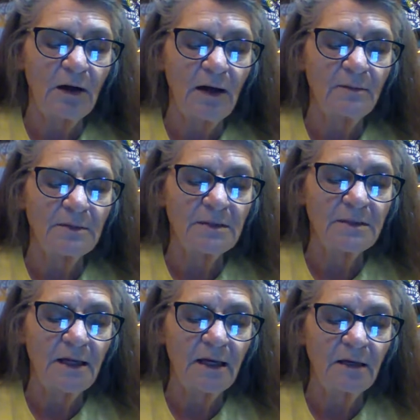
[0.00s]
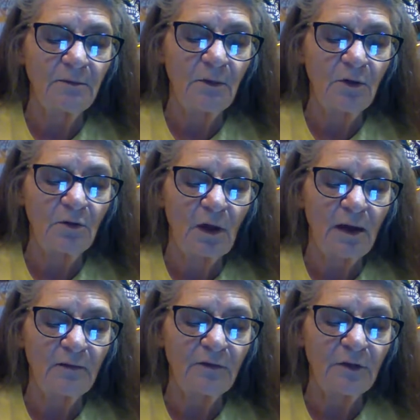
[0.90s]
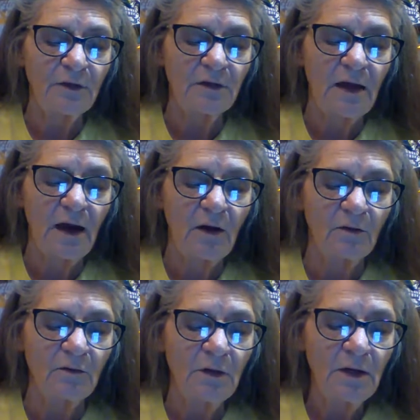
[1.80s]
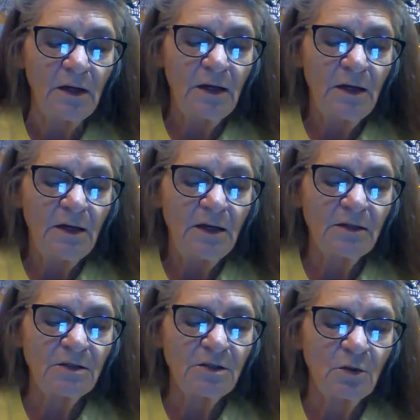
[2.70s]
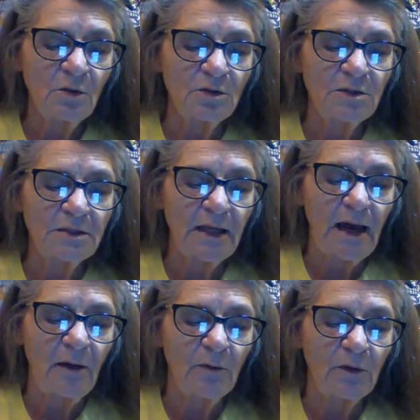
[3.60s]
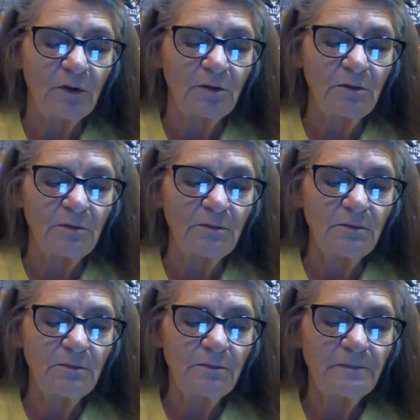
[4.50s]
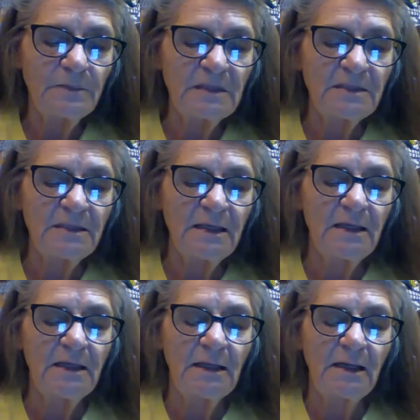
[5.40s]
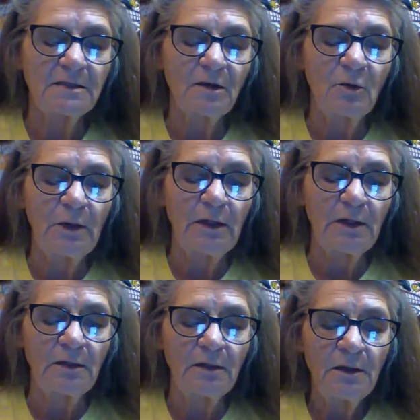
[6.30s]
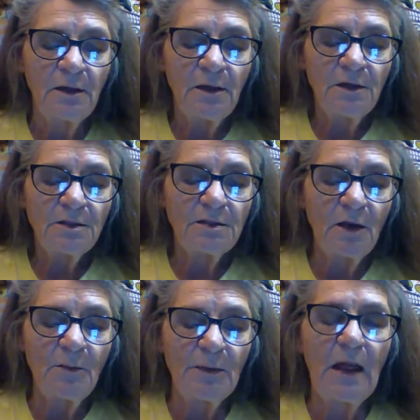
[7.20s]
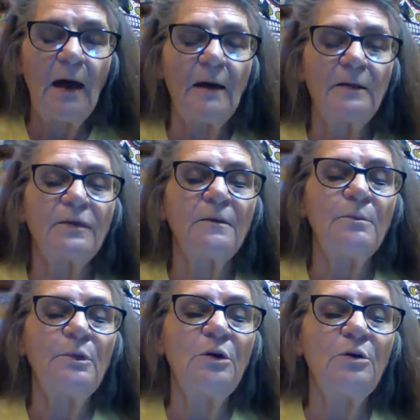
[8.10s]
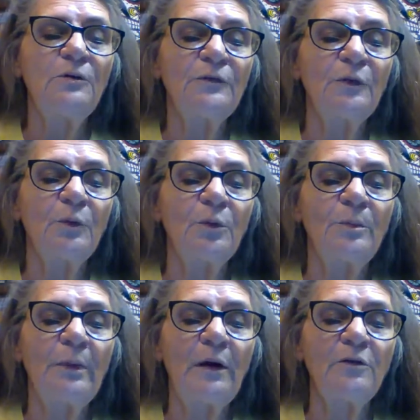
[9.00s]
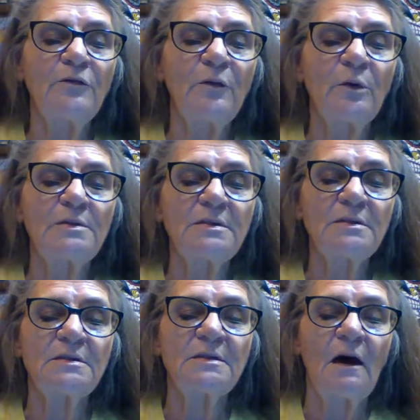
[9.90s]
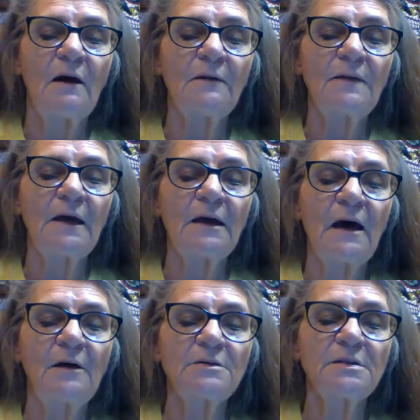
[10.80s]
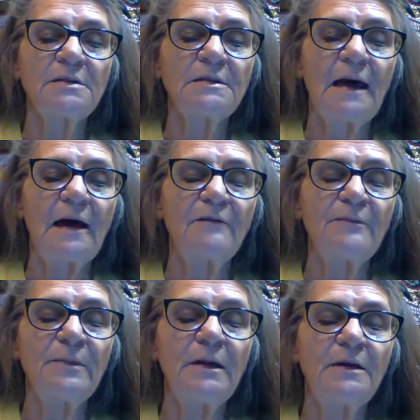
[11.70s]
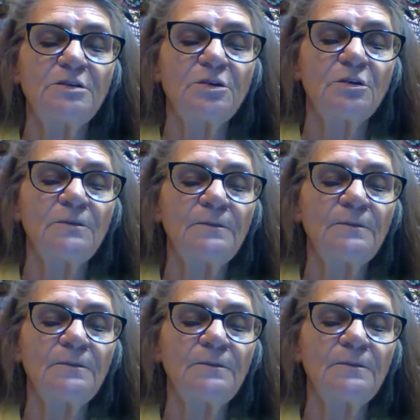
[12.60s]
had mistaken moonlight for the dawn and soared skyward, singing as it went. So blithe and beautiful were both voice and song, they caused a sigh of pleasure,